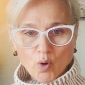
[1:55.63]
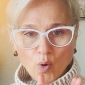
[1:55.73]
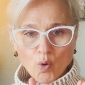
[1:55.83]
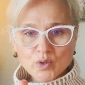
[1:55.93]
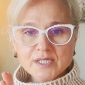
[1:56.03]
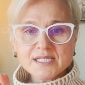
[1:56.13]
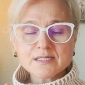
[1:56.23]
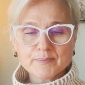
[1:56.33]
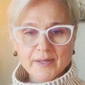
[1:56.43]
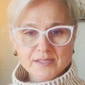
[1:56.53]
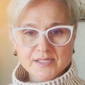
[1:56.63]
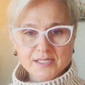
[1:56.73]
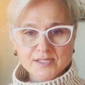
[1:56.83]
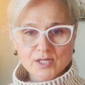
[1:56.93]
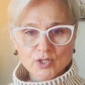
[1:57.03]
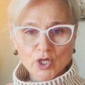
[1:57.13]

all expenses that